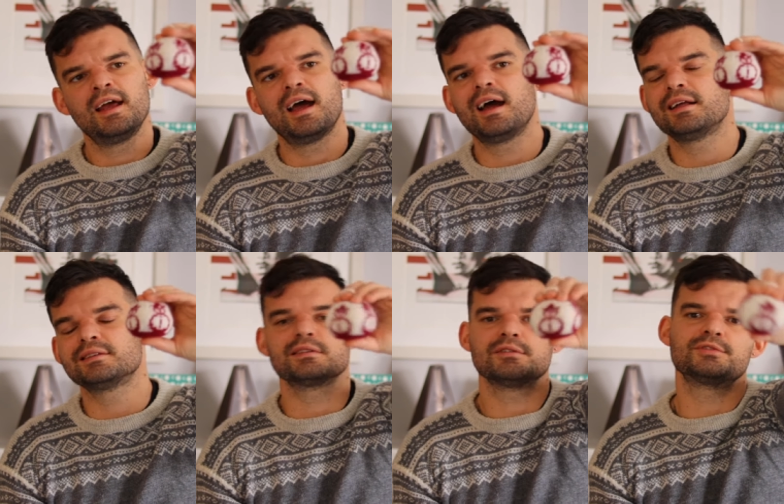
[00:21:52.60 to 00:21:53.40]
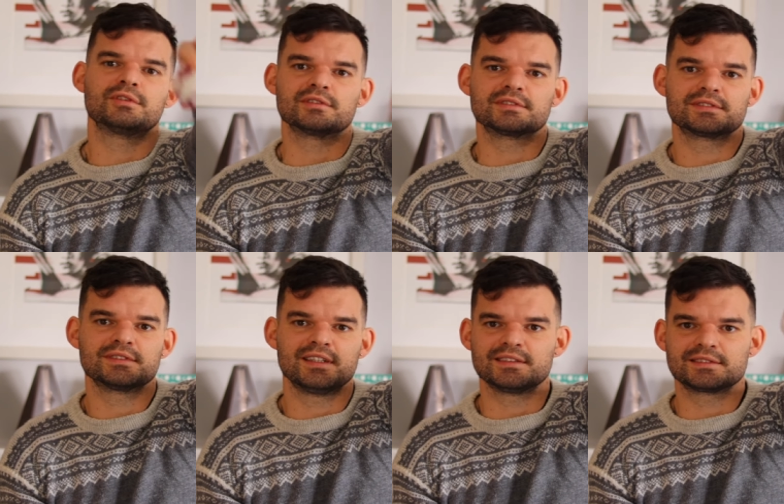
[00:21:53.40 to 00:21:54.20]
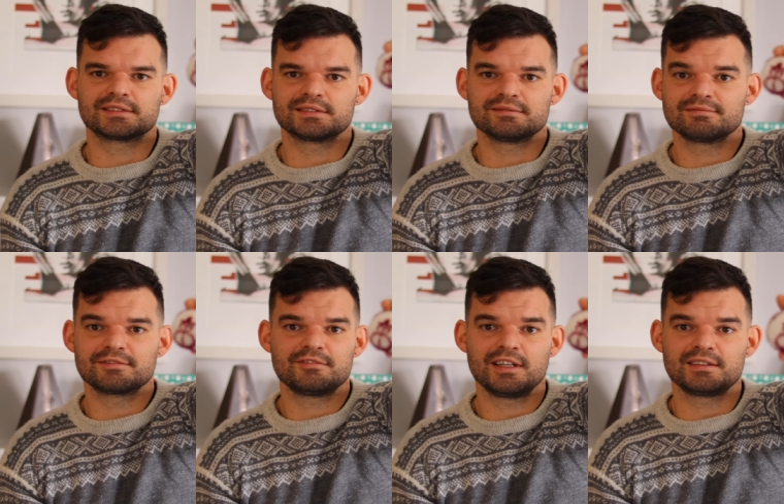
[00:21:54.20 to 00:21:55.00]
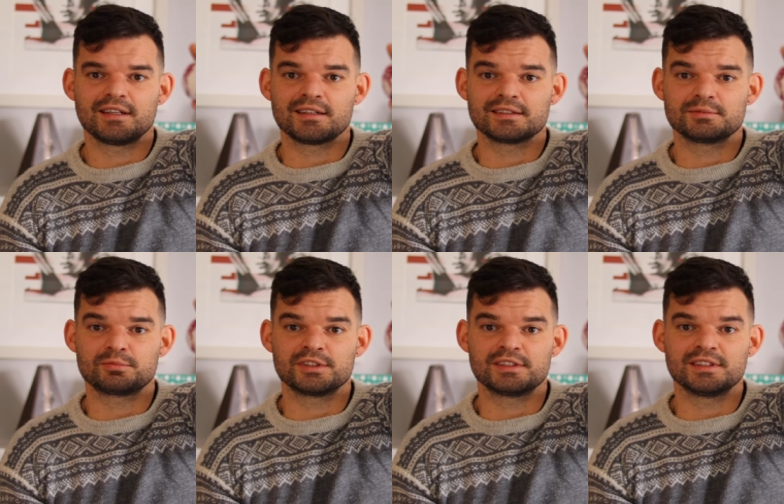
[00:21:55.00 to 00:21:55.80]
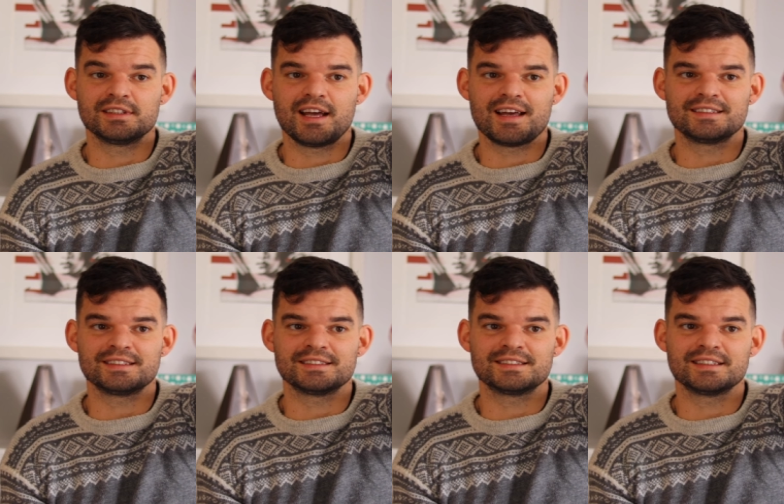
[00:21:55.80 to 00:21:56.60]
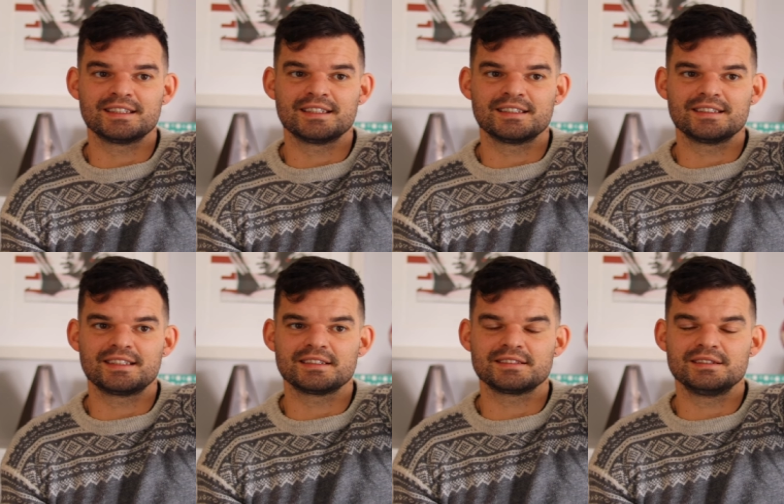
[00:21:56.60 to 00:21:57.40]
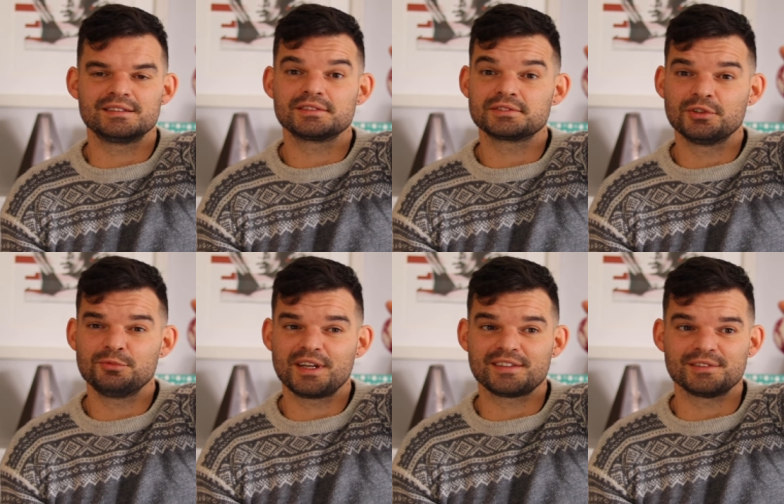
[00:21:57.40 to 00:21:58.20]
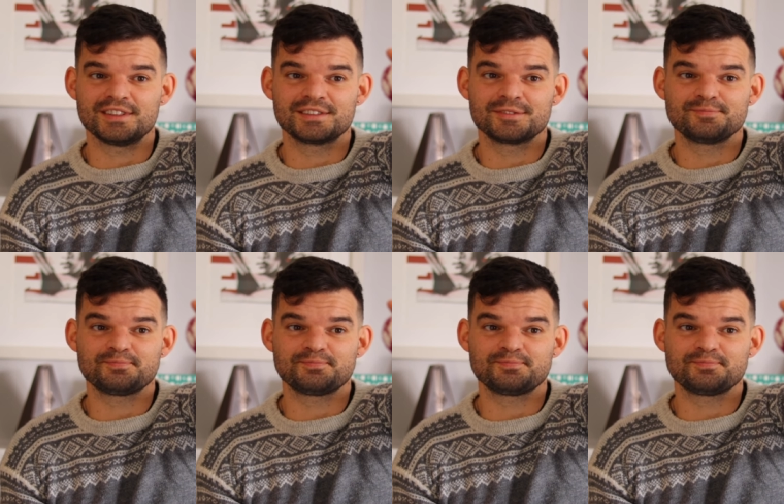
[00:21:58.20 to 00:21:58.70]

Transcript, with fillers: and of course it's quite nice, pretty, and uh, it has a little snowman on it.